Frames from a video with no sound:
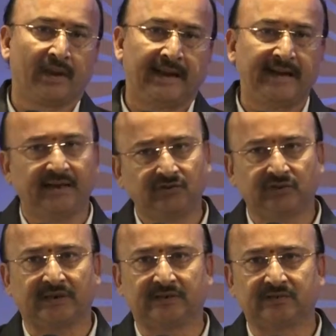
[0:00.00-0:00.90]
In
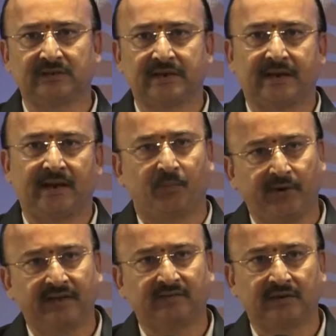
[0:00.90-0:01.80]
insurance,
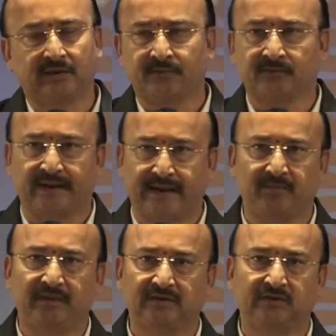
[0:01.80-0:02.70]
repudiation of
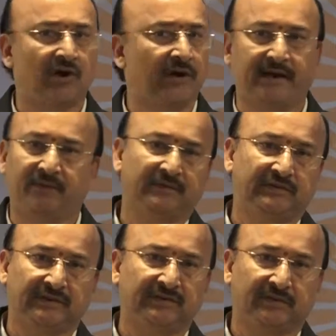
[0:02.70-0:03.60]
claim is not a
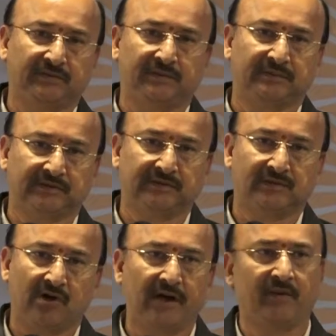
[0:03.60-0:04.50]
deficiency of service
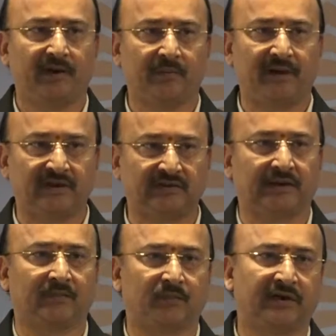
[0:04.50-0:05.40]
or even a
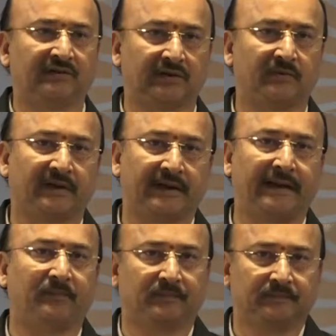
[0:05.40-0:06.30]
partial repudiation of a
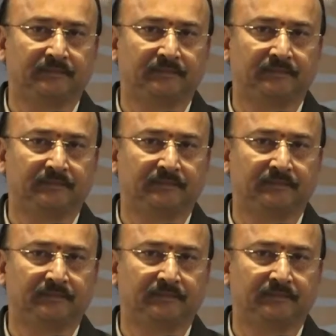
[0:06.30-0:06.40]
claim.